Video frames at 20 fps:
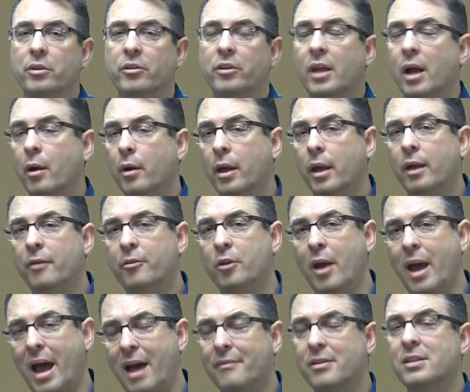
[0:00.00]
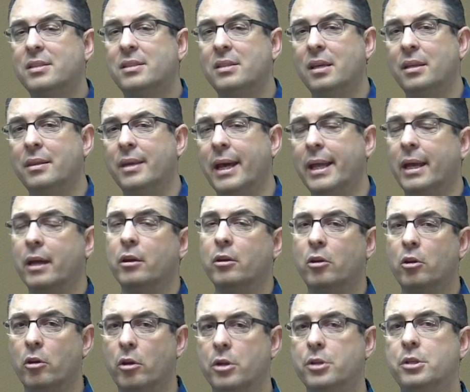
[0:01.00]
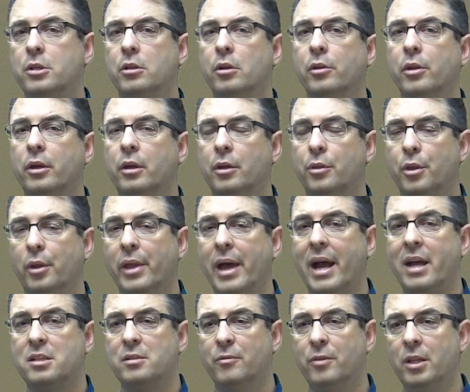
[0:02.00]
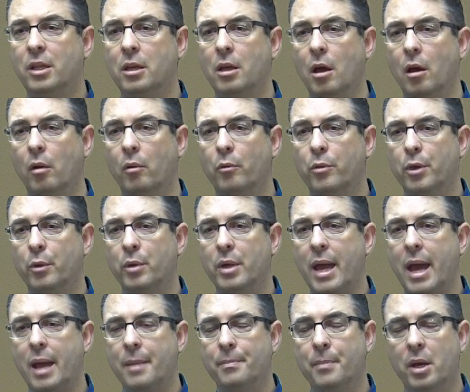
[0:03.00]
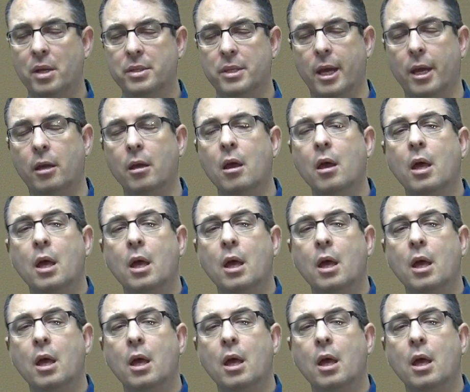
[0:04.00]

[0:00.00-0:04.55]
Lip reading: And if you haven't seen that, I encourage you to look at the last video that we had Monday.